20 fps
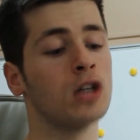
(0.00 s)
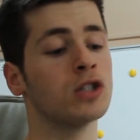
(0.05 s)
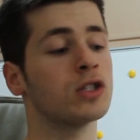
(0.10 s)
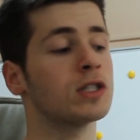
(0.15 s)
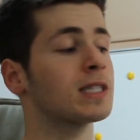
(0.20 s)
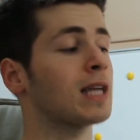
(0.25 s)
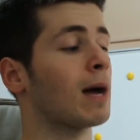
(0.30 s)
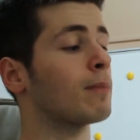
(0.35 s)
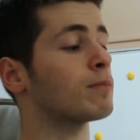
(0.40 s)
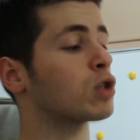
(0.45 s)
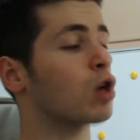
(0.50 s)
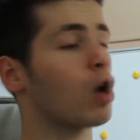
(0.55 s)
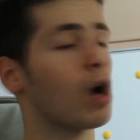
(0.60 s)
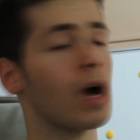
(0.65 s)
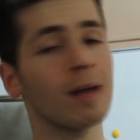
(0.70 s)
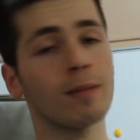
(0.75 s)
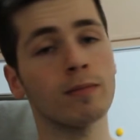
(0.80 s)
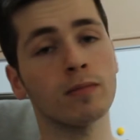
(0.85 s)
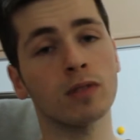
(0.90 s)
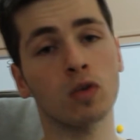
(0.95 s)

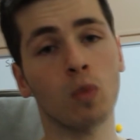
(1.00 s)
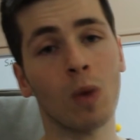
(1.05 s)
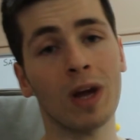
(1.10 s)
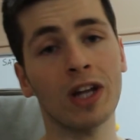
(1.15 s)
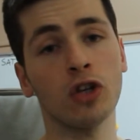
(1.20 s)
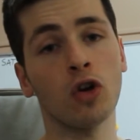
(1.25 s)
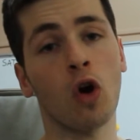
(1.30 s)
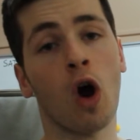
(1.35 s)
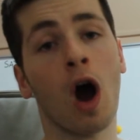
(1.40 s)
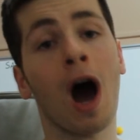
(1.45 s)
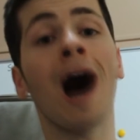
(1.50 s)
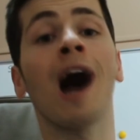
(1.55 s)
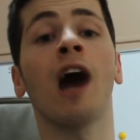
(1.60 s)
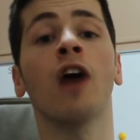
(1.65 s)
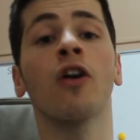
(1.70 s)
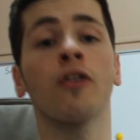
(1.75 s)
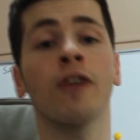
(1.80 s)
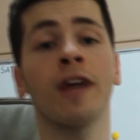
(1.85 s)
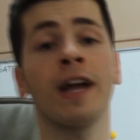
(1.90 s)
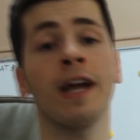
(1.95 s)
Sometimes when you're
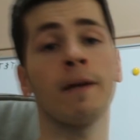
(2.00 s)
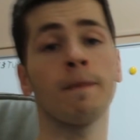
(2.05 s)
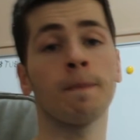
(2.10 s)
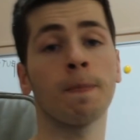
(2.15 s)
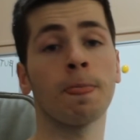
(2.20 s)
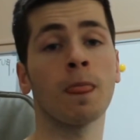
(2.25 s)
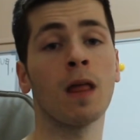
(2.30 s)
hungry,